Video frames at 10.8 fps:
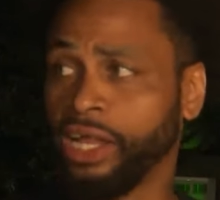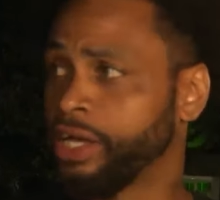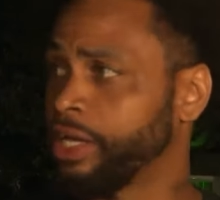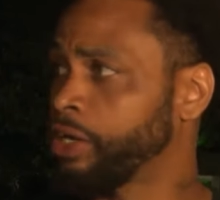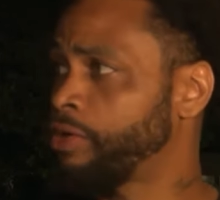I, I
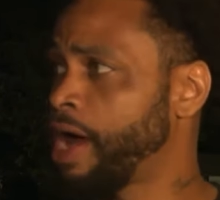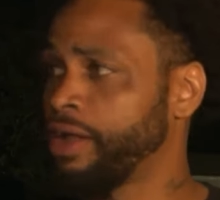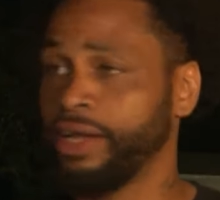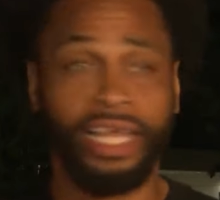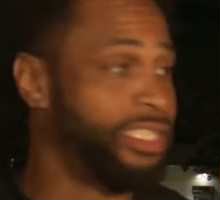look at the
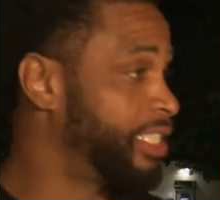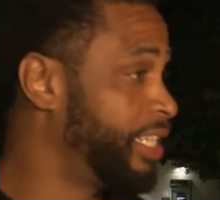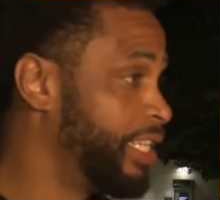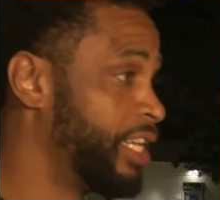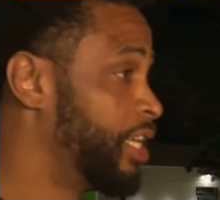crowd and I
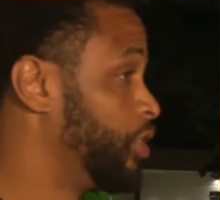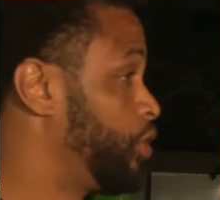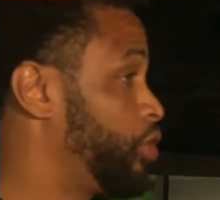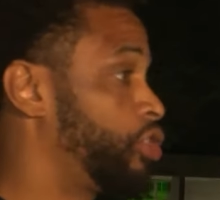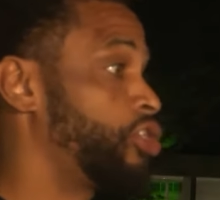see
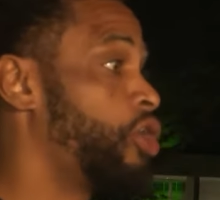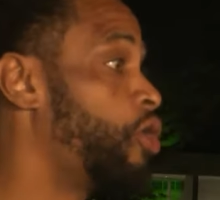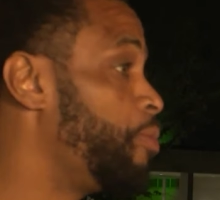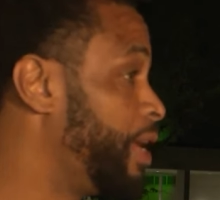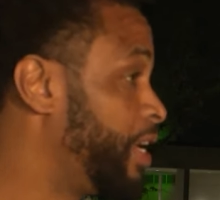so
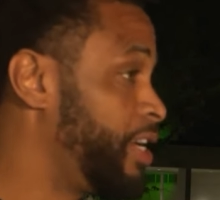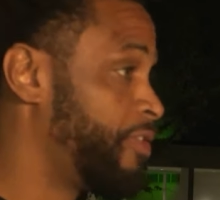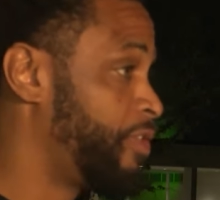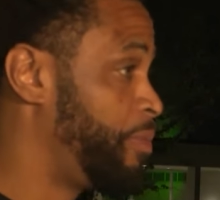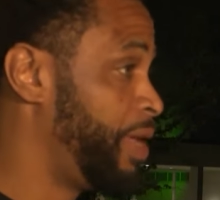many
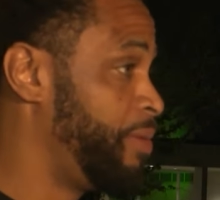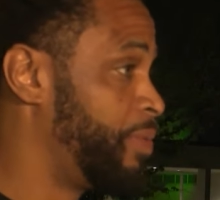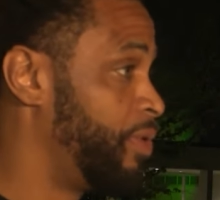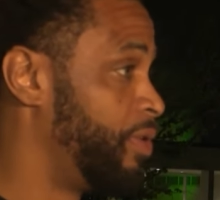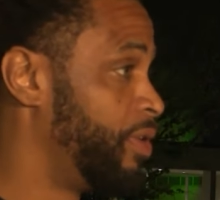different
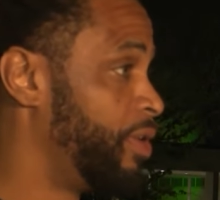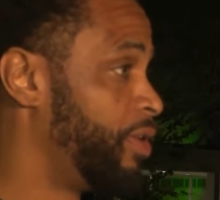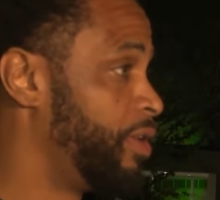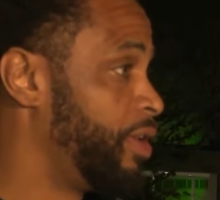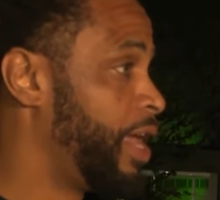
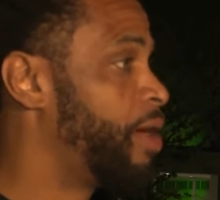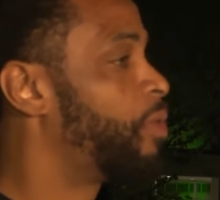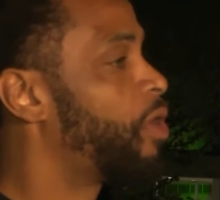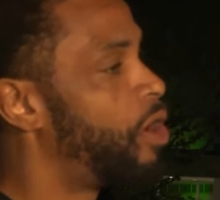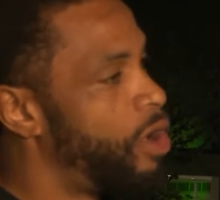people,
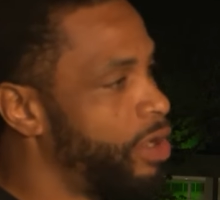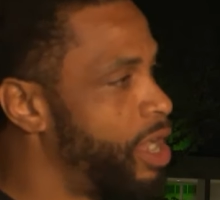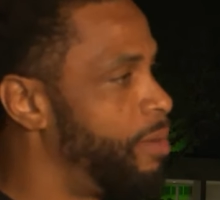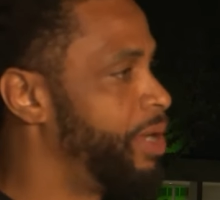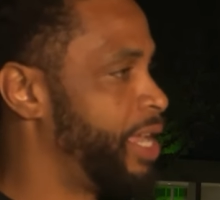and we're all
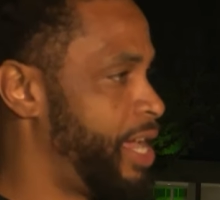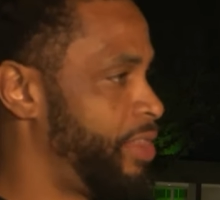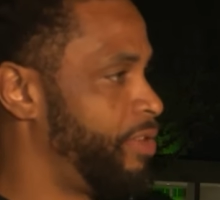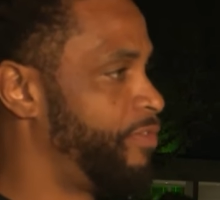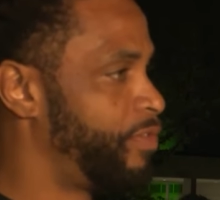coming
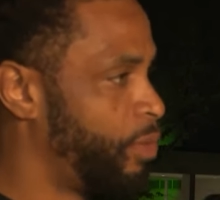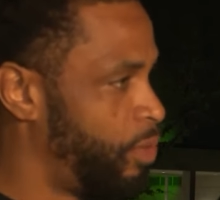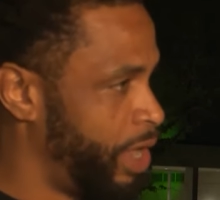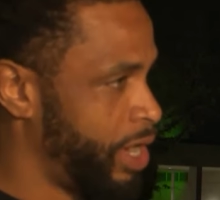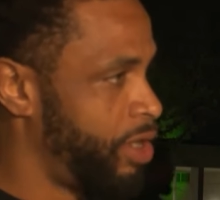together
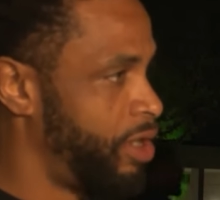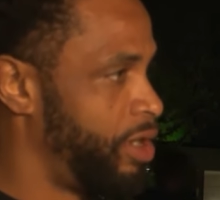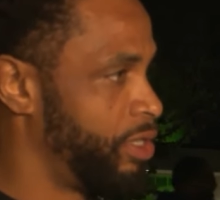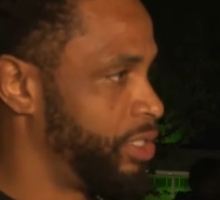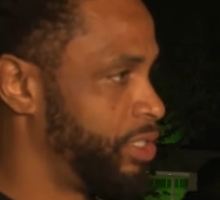for our
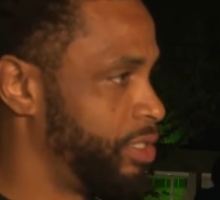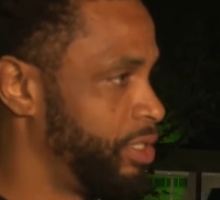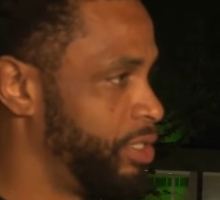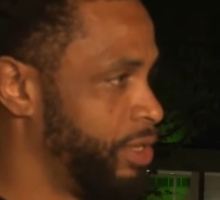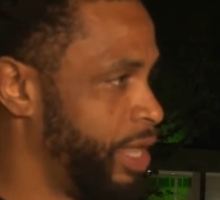bodies. You
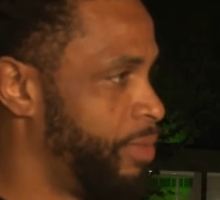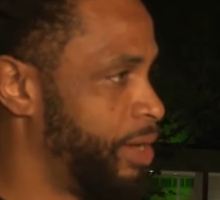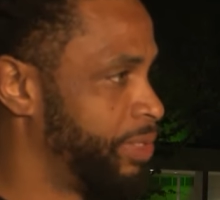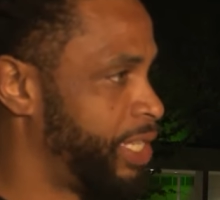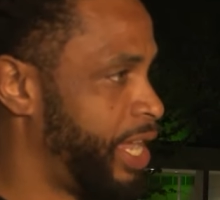know
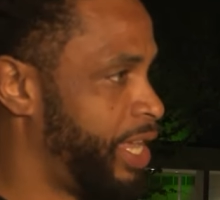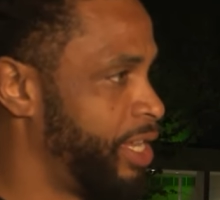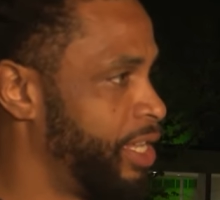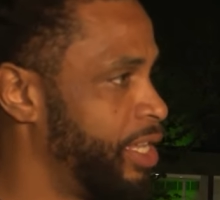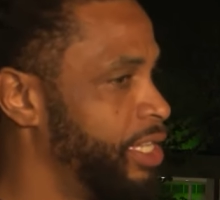what I'm
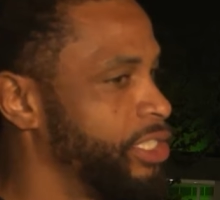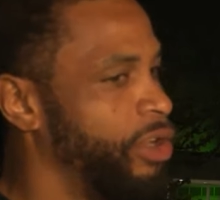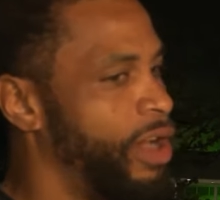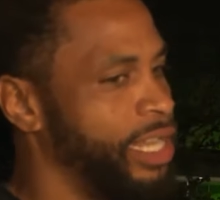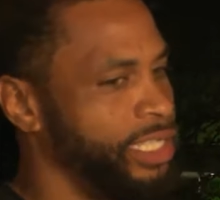saying?
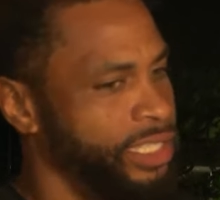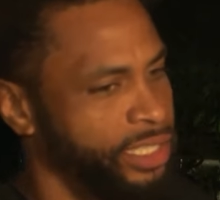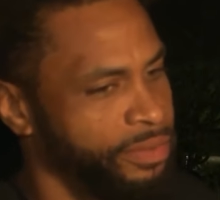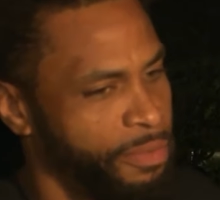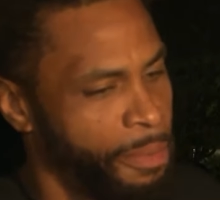So I
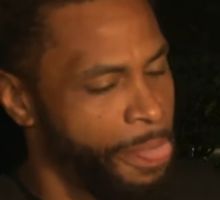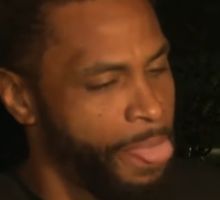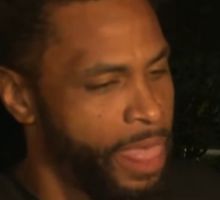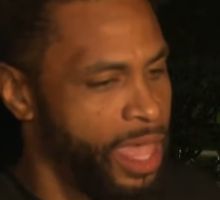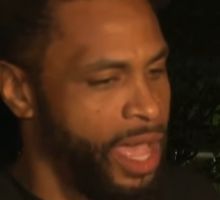just
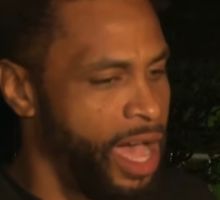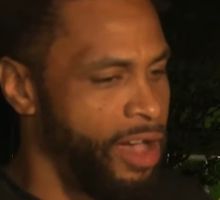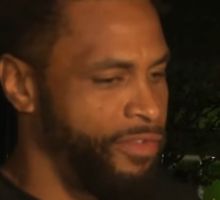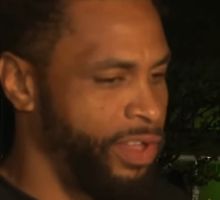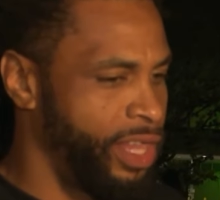
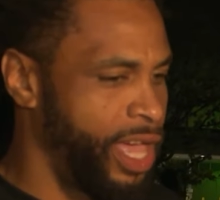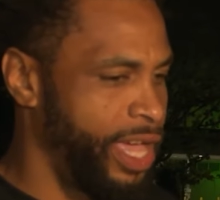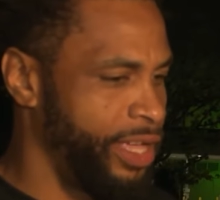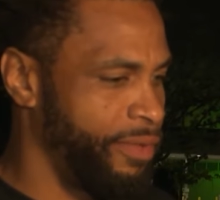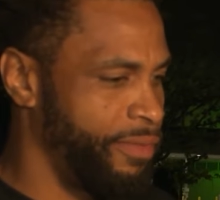I feel
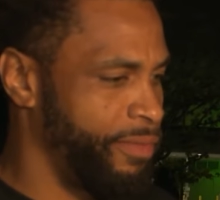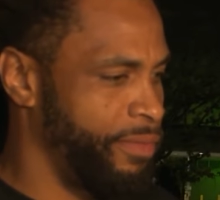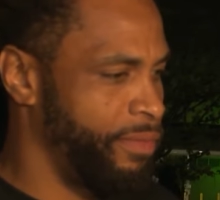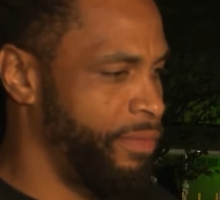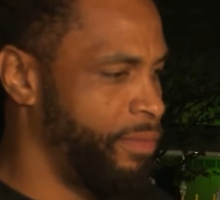
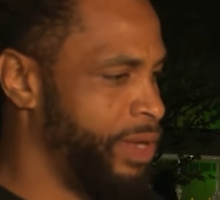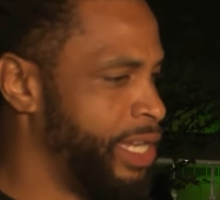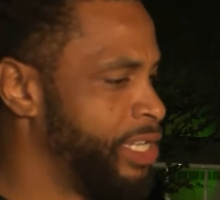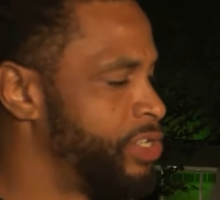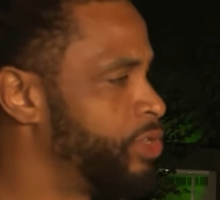like we
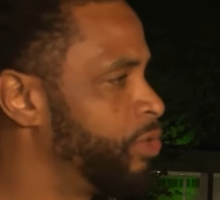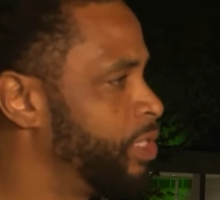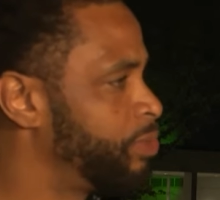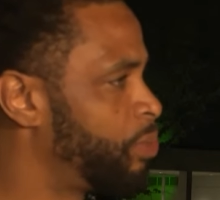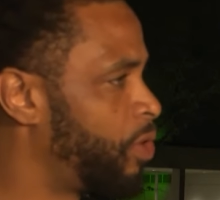need to do
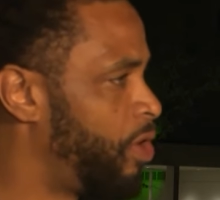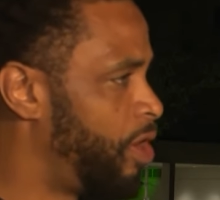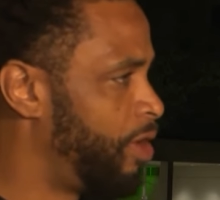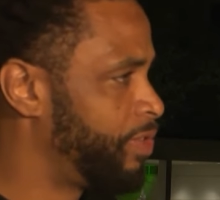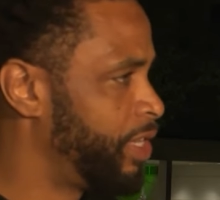this more
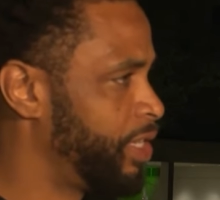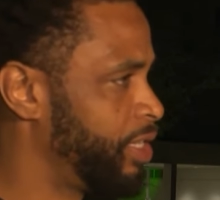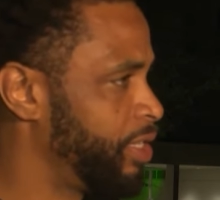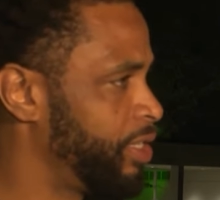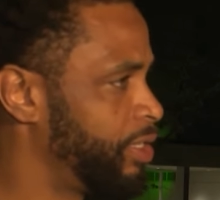
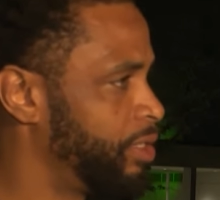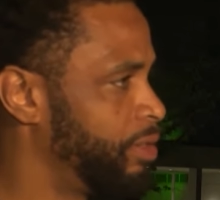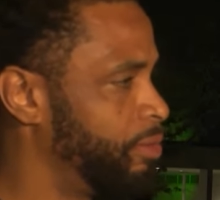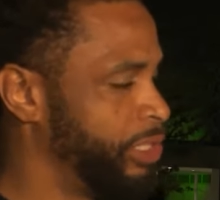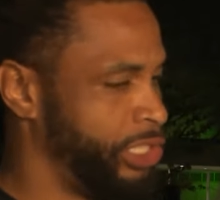
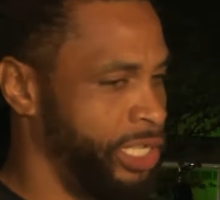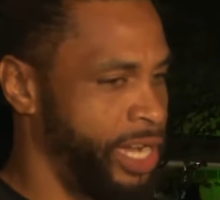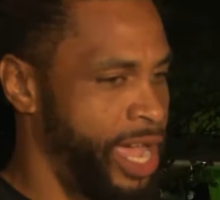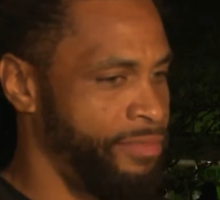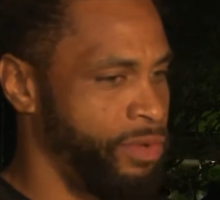often. We shouldn't
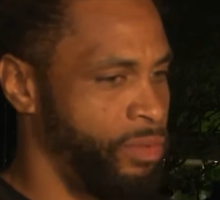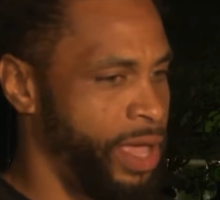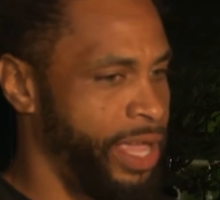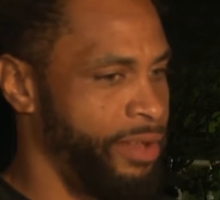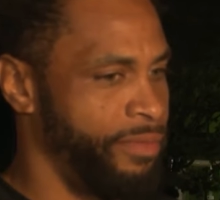have
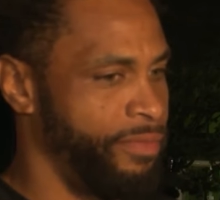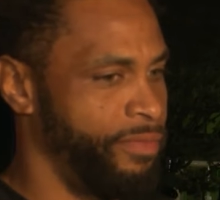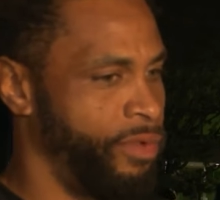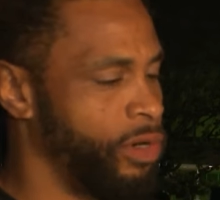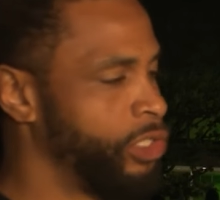
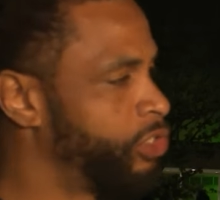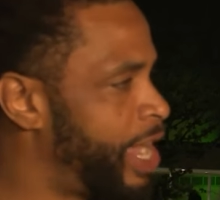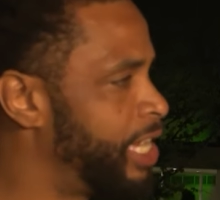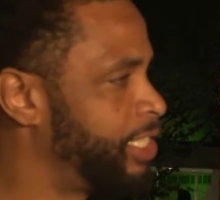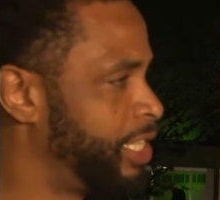to wait for a
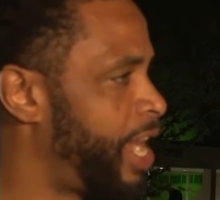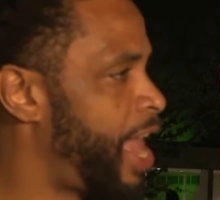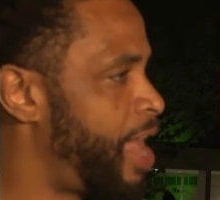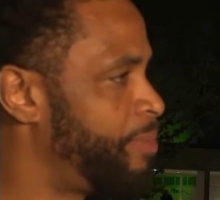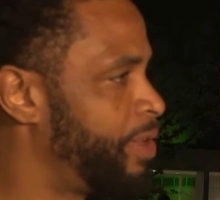
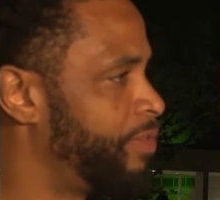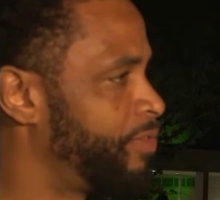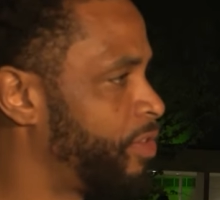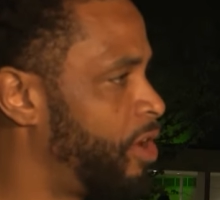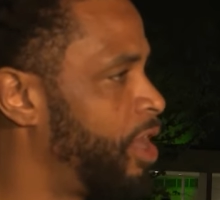
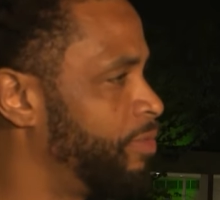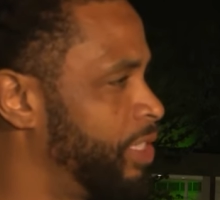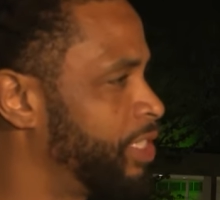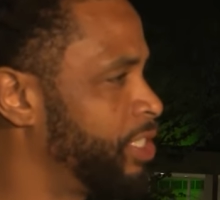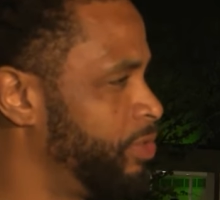
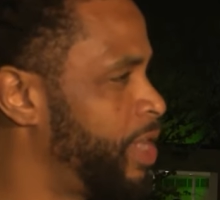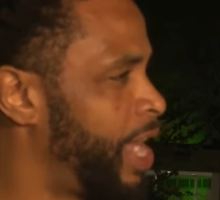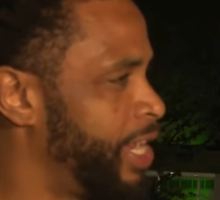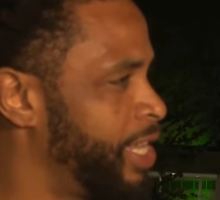tragedy.